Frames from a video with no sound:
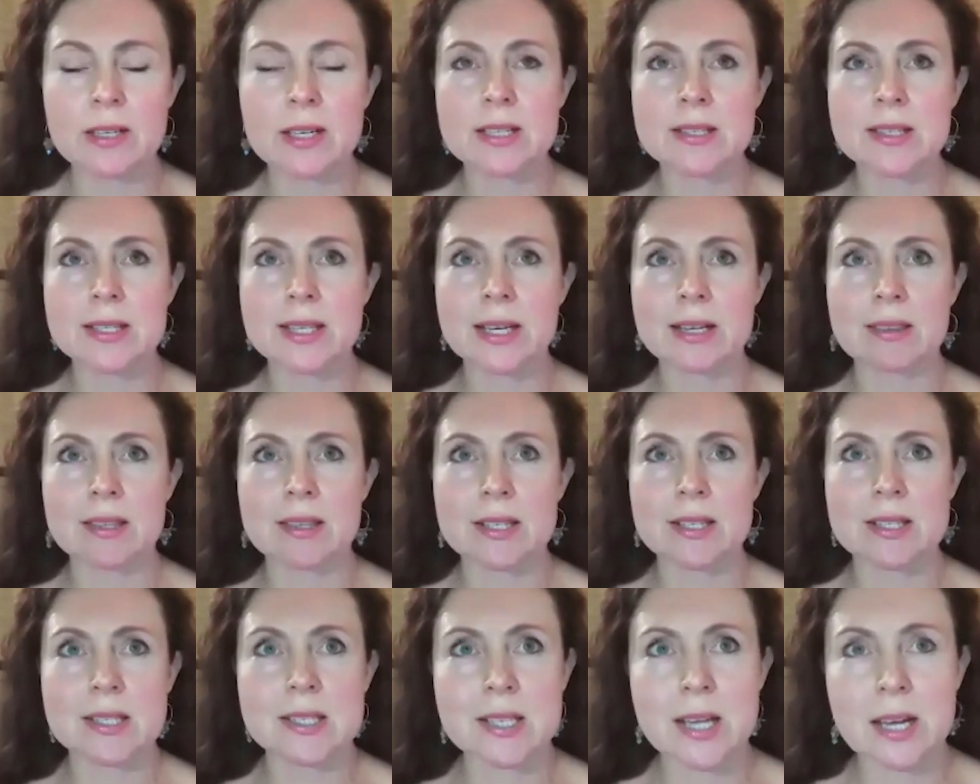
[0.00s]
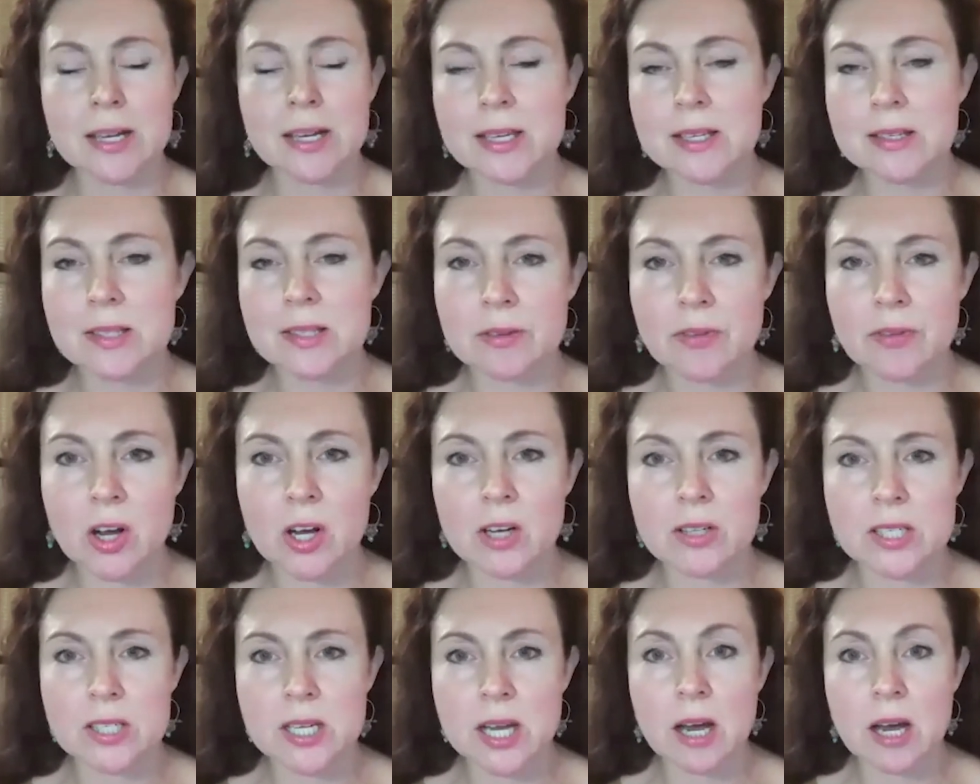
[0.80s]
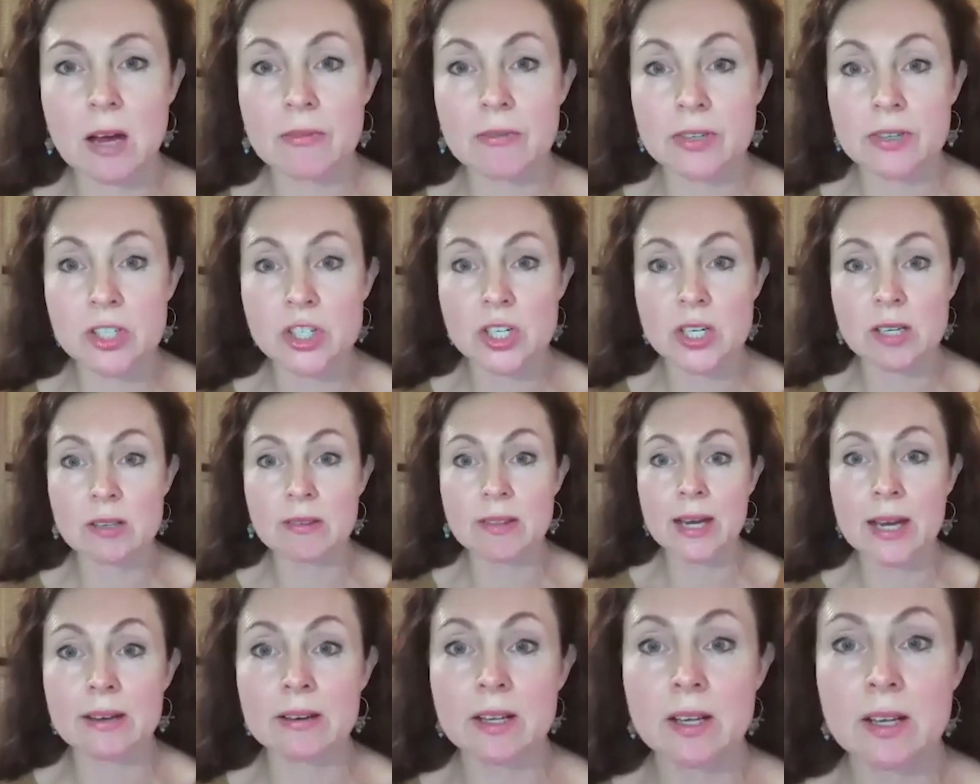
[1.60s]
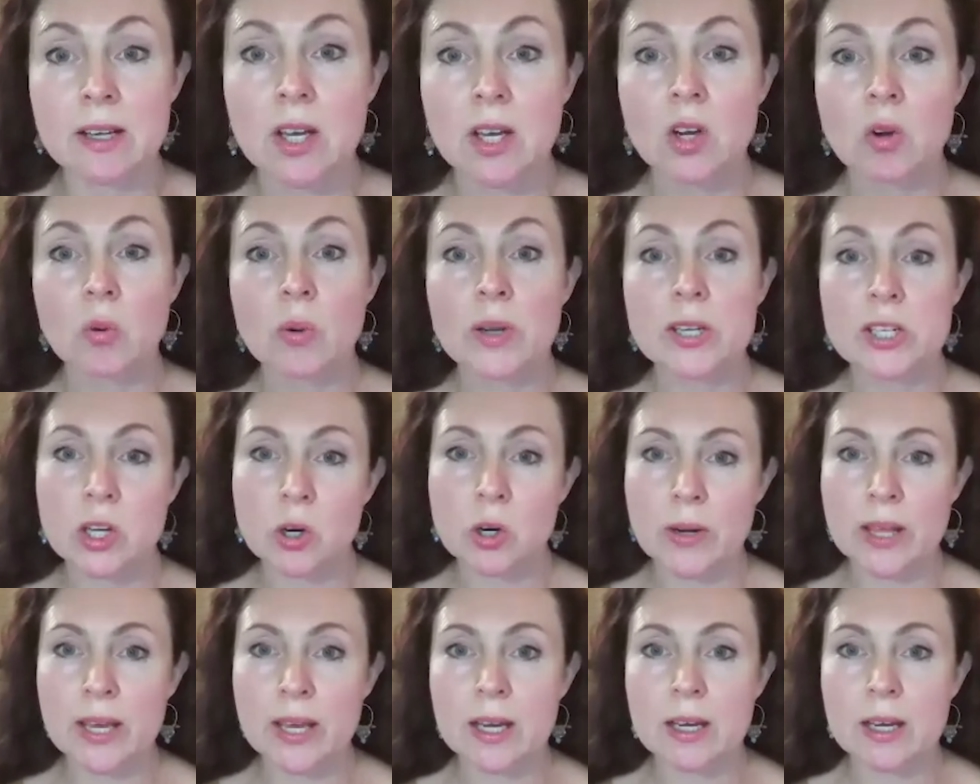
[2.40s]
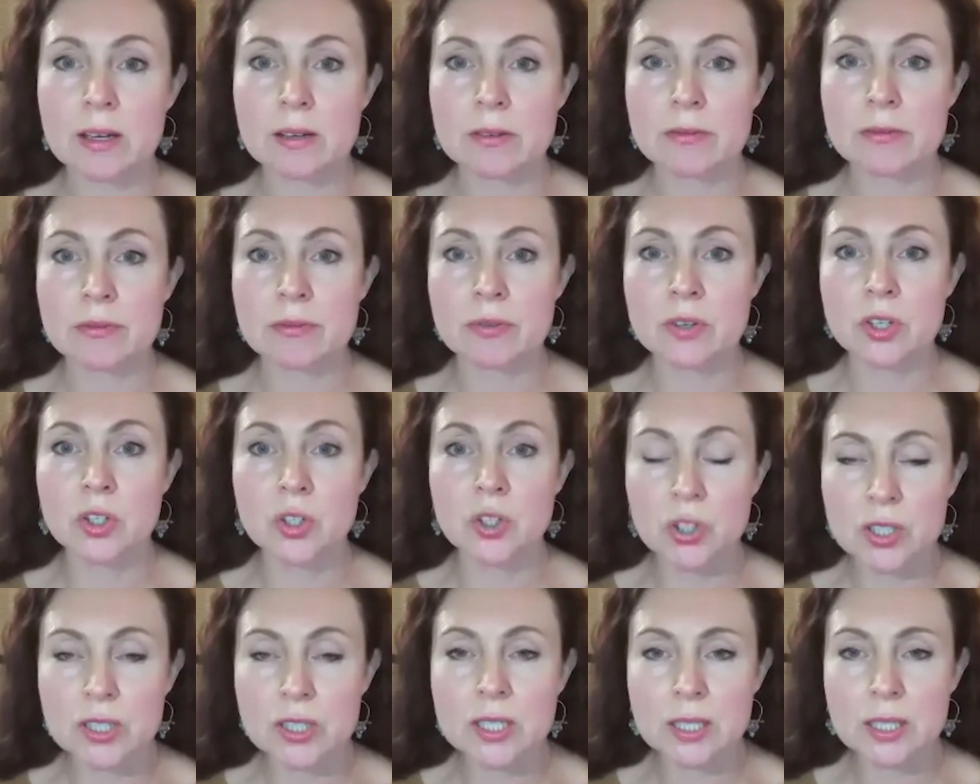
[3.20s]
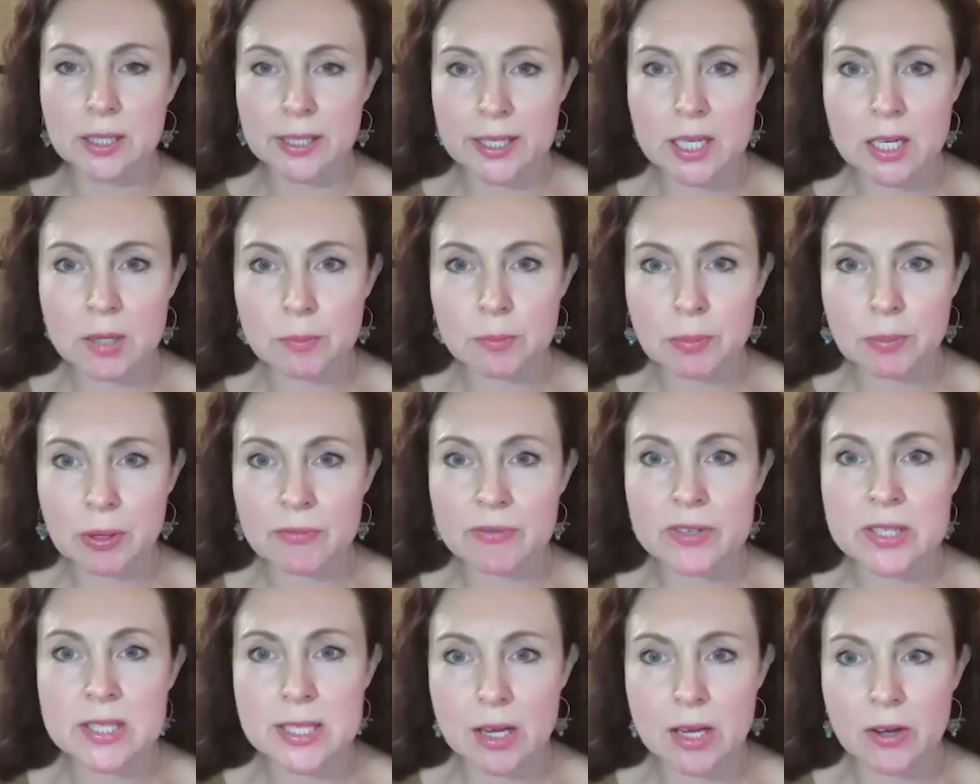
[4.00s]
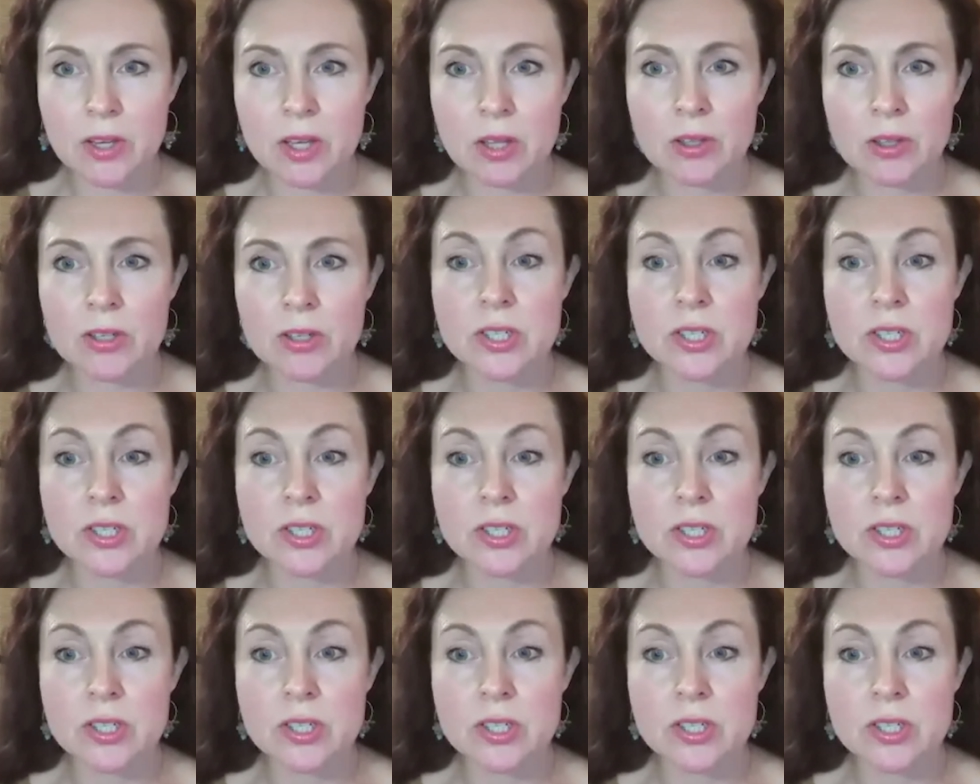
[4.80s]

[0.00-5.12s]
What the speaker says: It's like the science of autophagy, that we don't have good cleanup of cellular